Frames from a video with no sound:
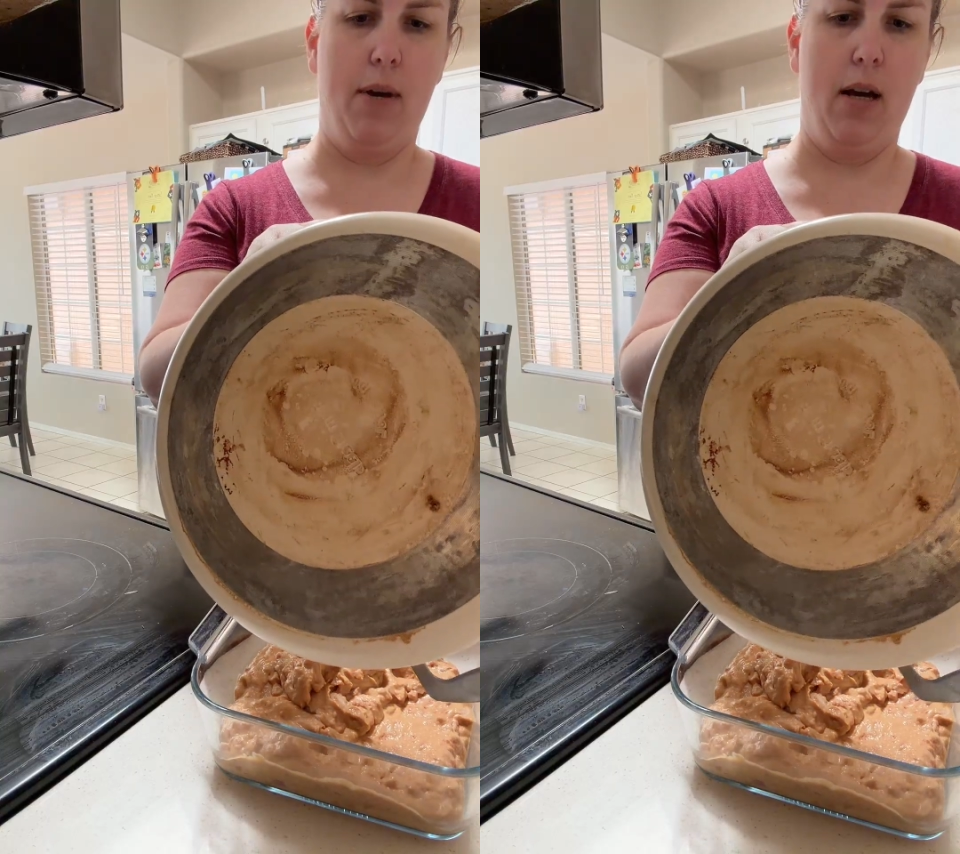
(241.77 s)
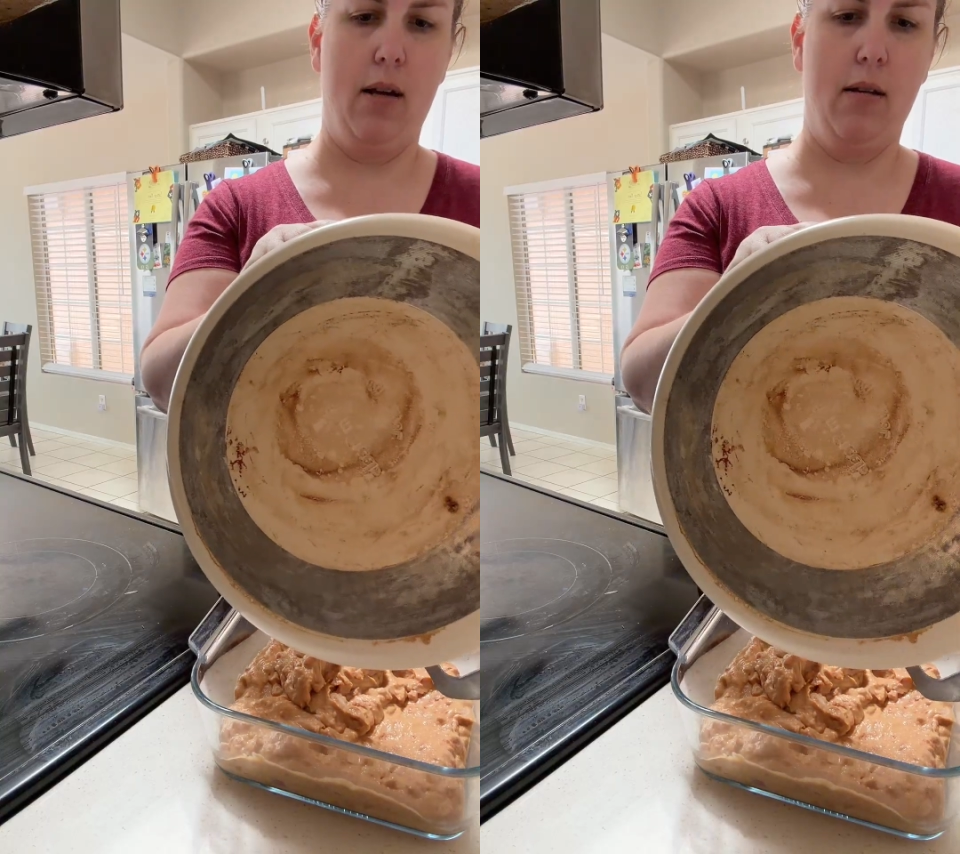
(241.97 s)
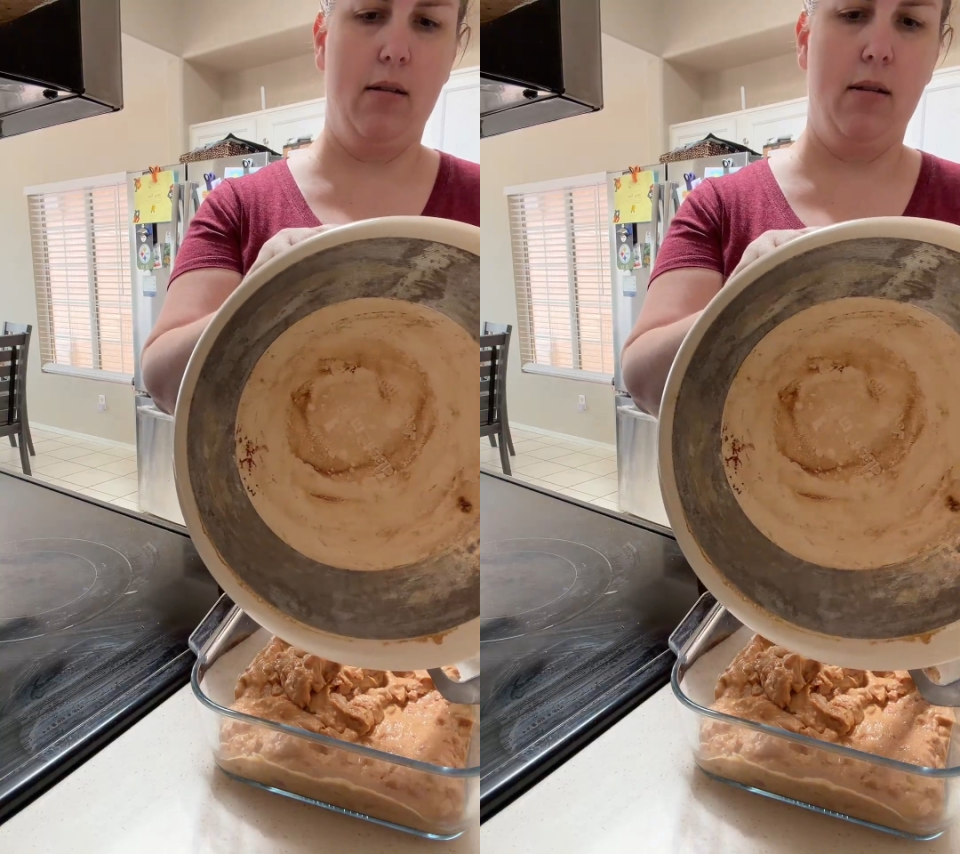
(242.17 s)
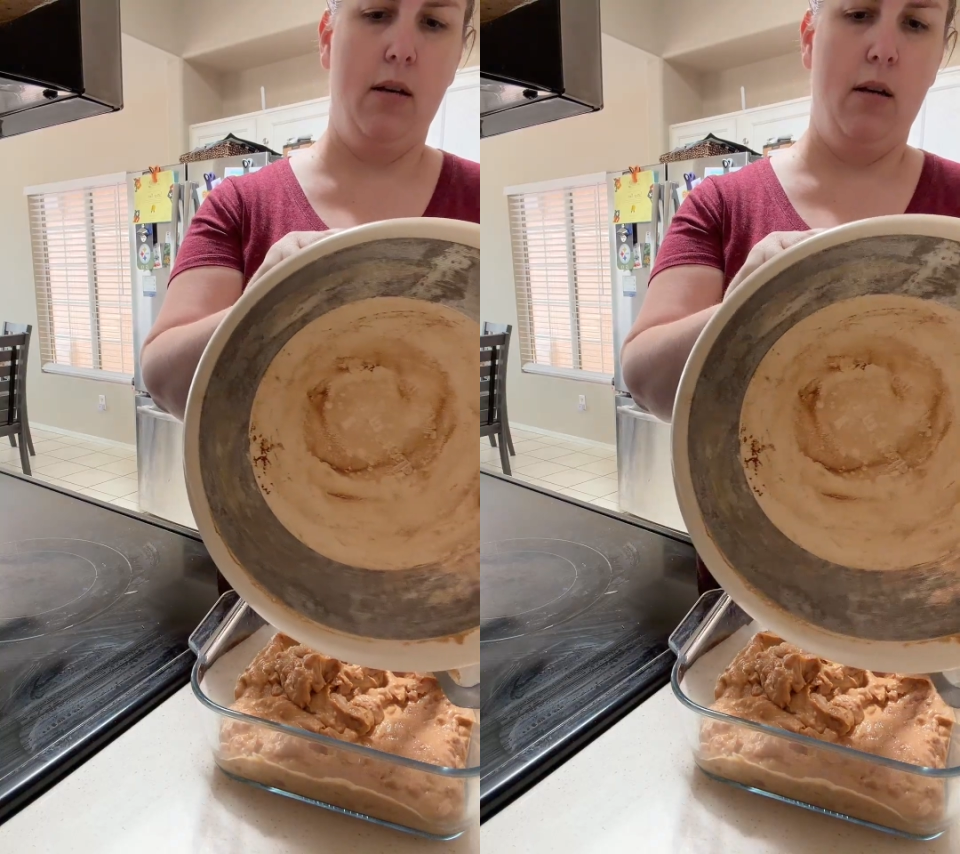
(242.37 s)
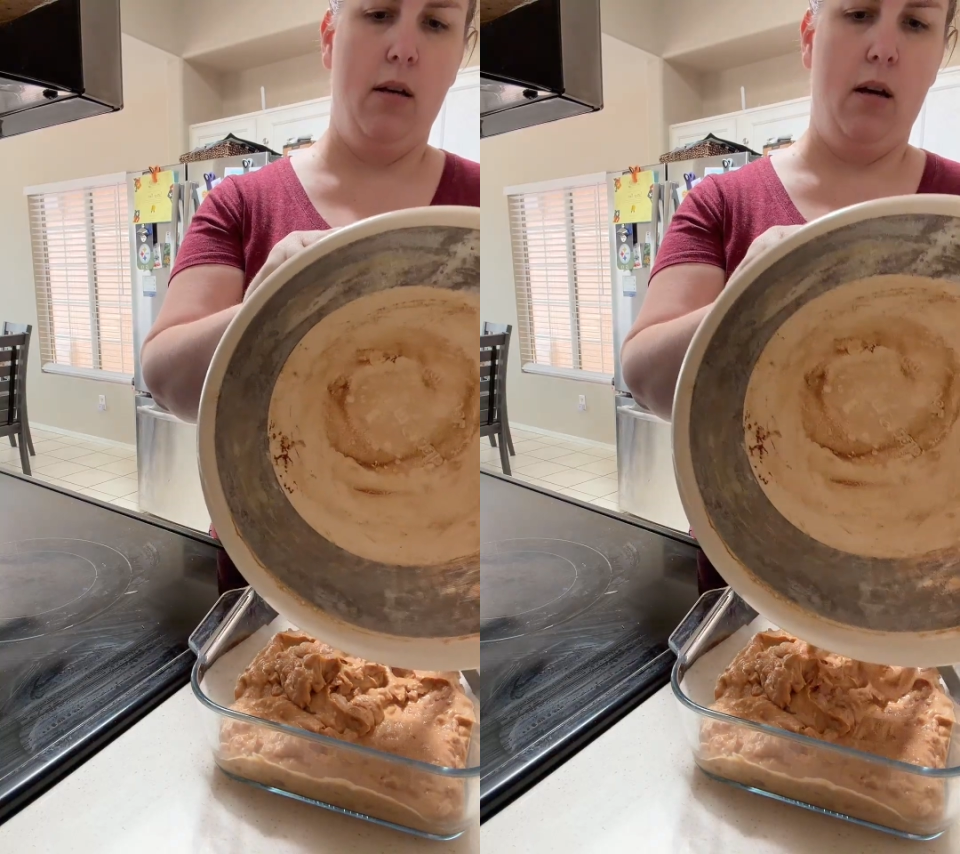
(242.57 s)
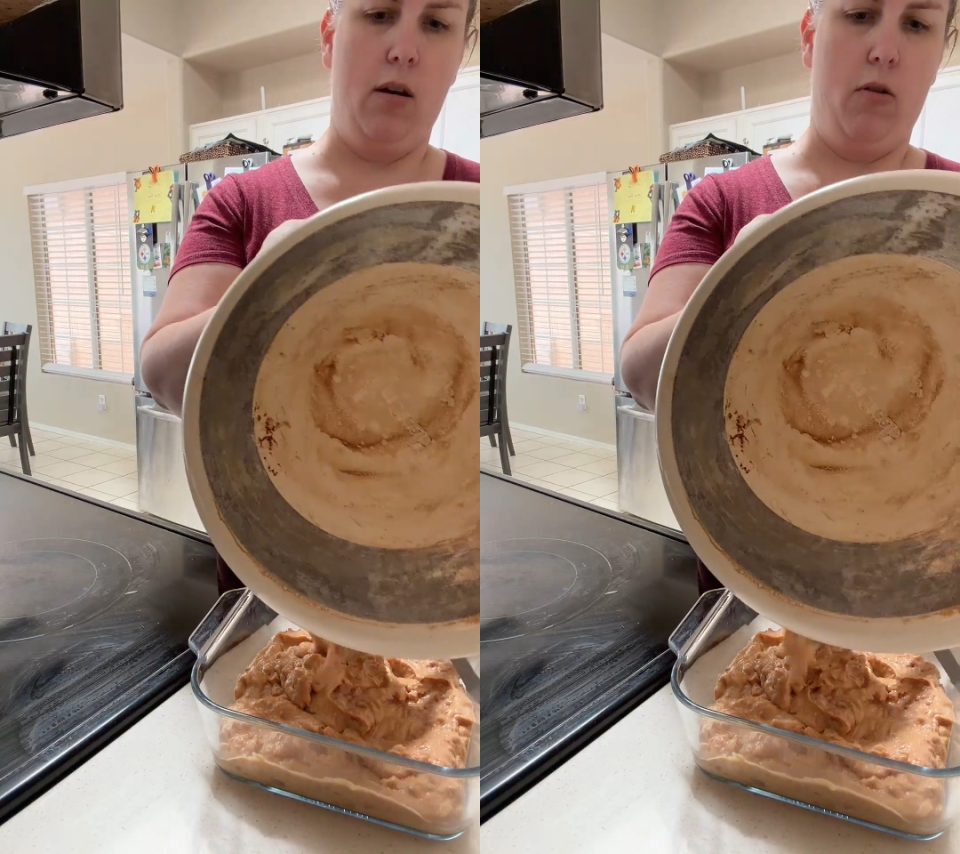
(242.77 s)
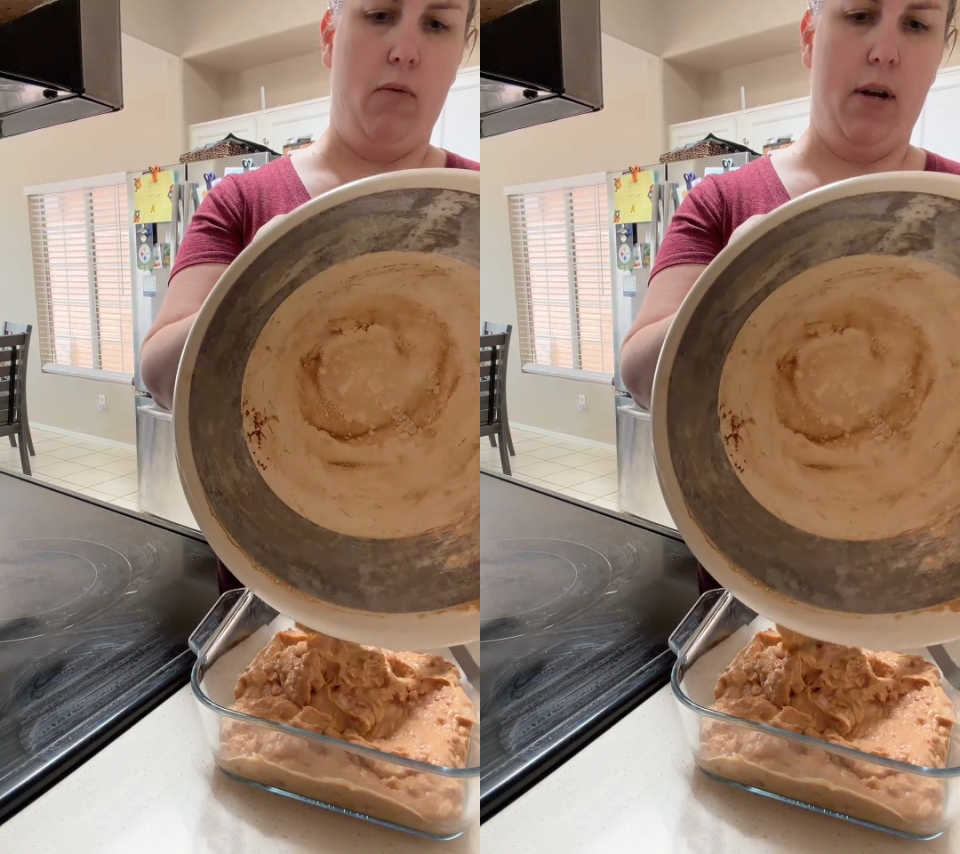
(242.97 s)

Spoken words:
as under